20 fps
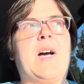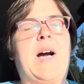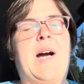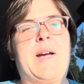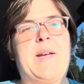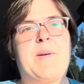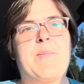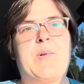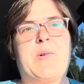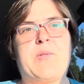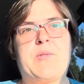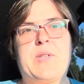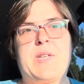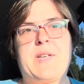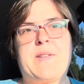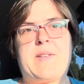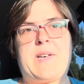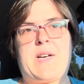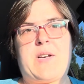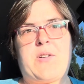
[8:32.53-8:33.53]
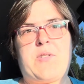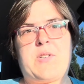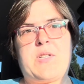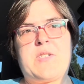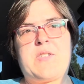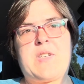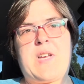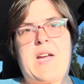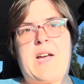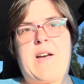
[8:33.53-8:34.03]
I am only
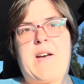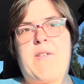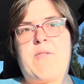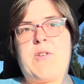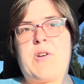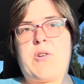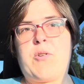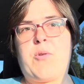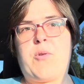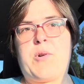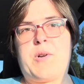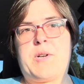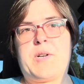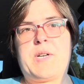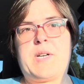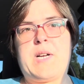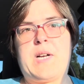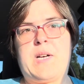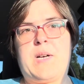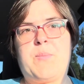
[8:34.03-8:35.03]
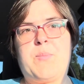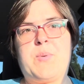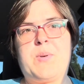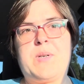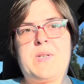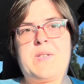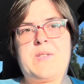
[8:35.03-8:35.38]
allowed to have a quarter cup